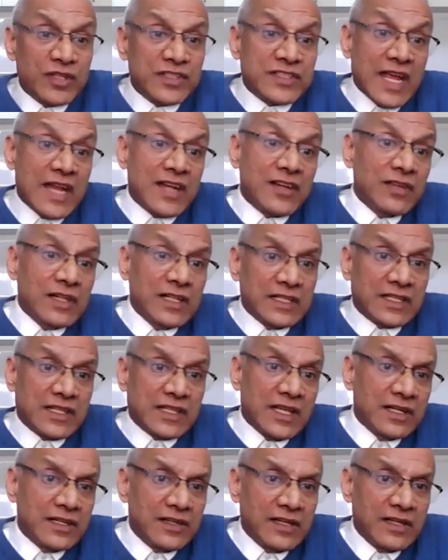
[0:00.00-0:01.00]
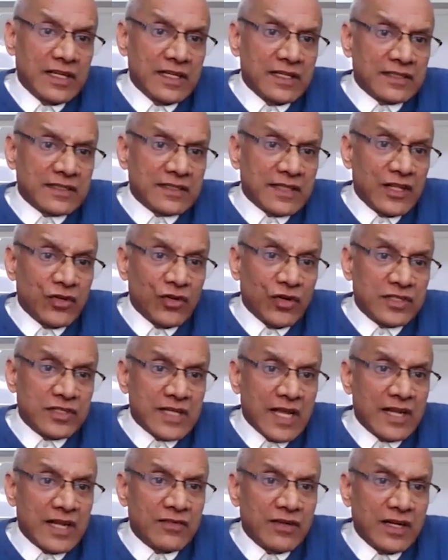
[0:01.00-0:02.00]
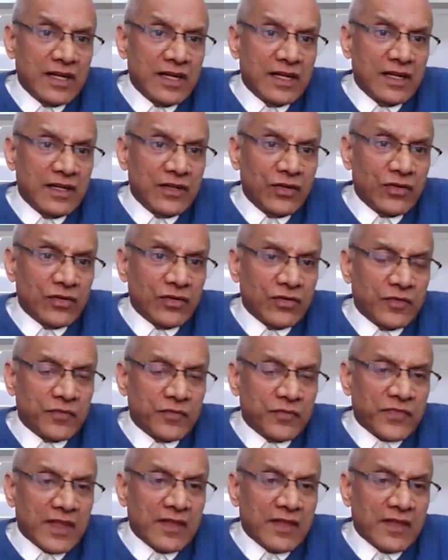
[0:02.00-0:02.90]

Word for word: general theories and your general,